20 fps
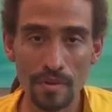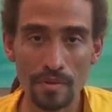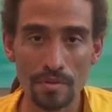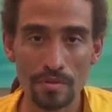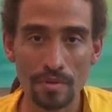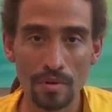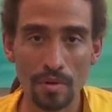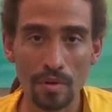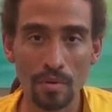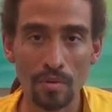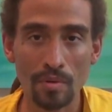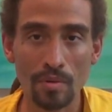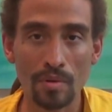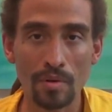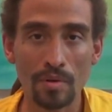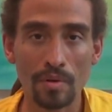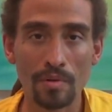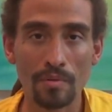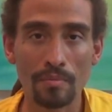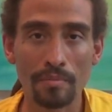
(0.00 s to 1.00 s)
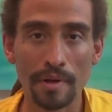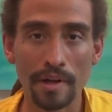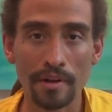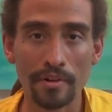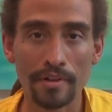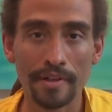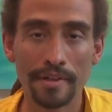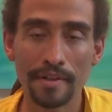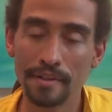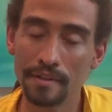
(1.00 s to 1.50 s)
so
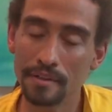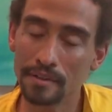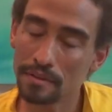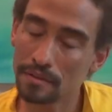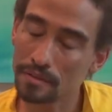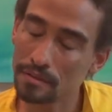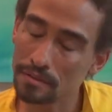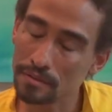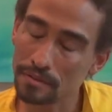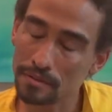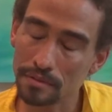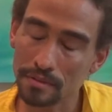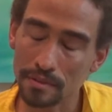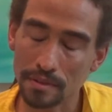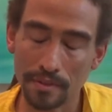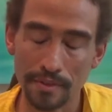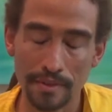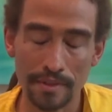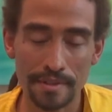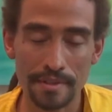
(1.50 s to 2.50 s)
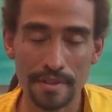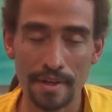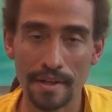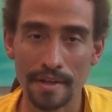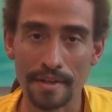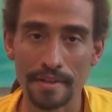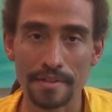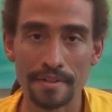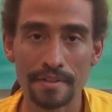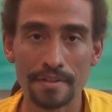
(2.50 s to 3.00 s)
Mary, in this
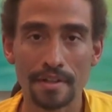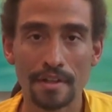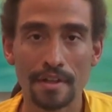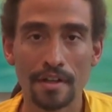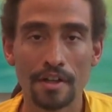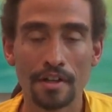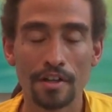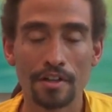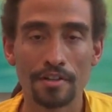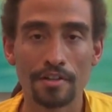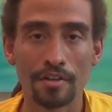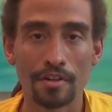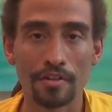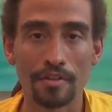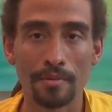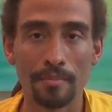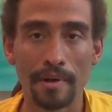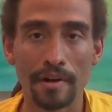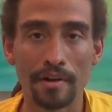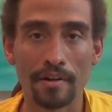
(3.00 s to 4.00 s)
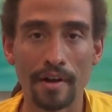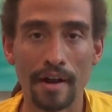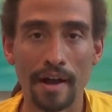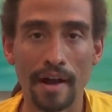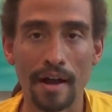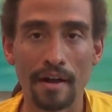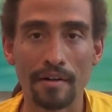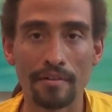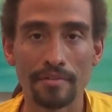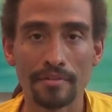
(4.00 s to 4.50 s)
case, took the better
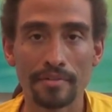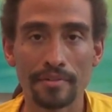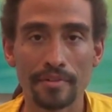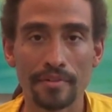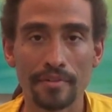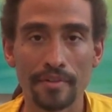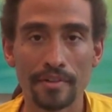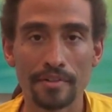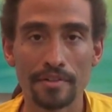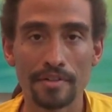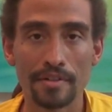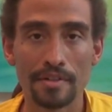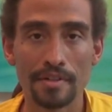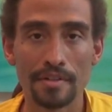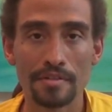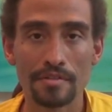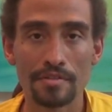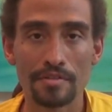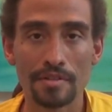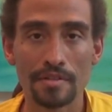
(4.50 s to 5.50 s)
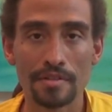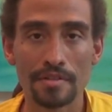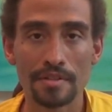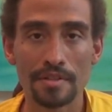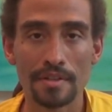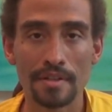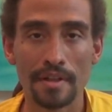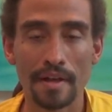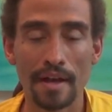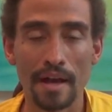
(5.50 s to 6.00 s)
half, that she didn't just
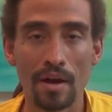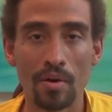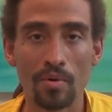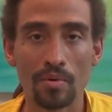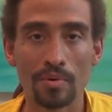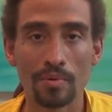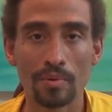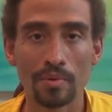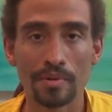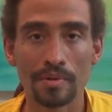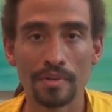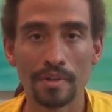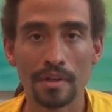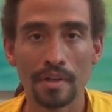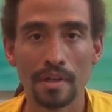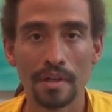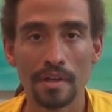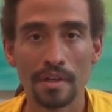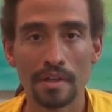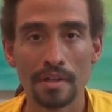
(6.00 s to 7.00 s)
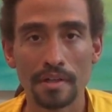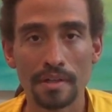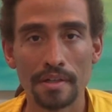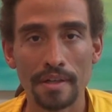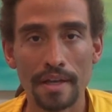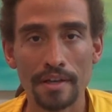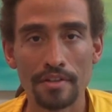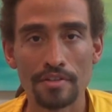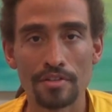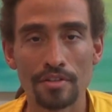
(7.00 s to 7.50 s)
see the outward
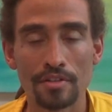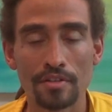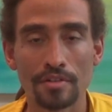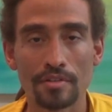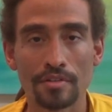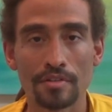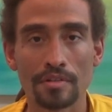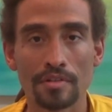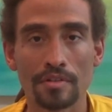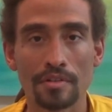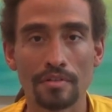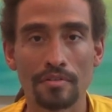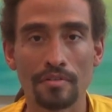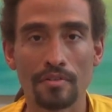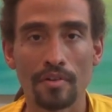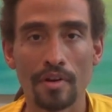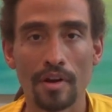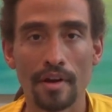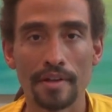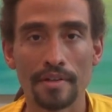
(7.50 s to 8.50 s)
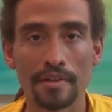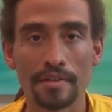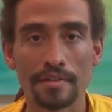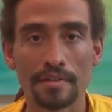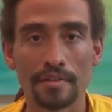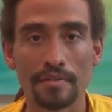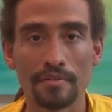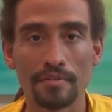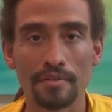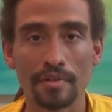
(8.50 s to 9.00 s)
nature of Christ,
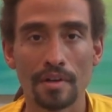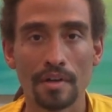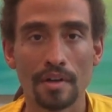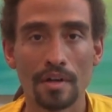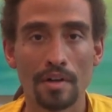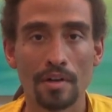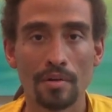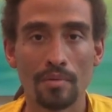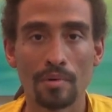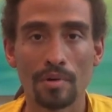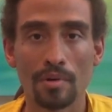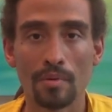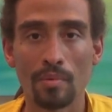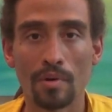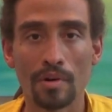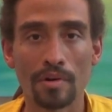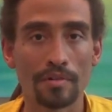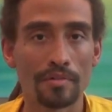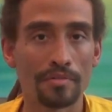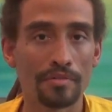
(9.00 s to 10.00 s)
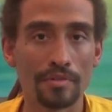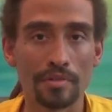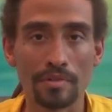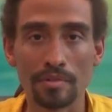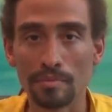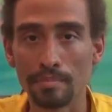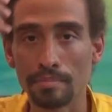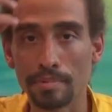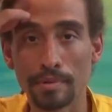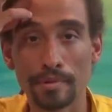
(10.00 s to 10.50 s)
of what a
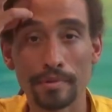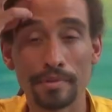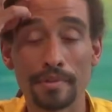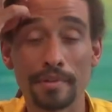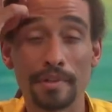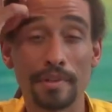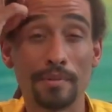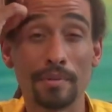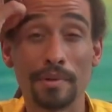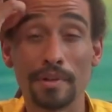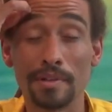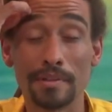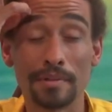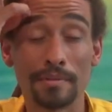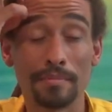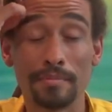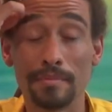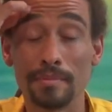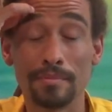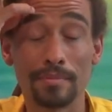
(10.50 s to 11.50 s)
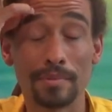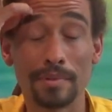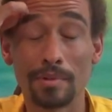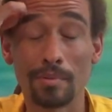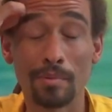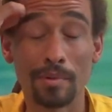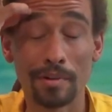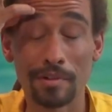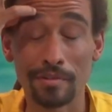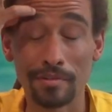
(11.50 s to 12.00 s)
wonderful person he was, what a
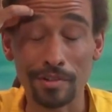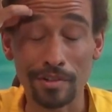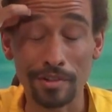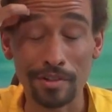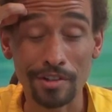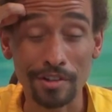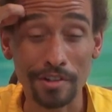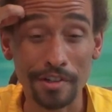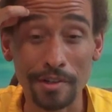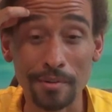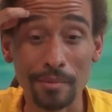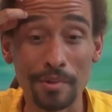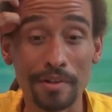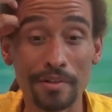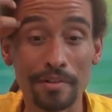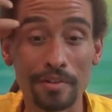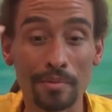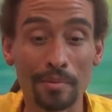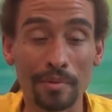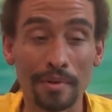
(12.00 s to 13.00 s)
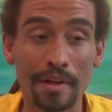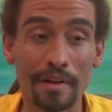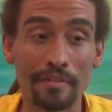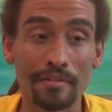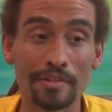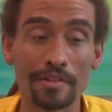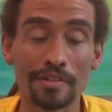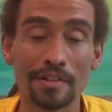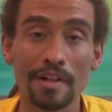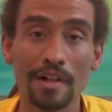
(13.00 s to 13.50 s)
wonderful cook he was, or
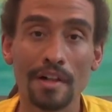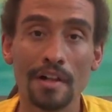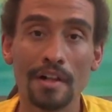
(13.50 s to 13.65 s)
whatever.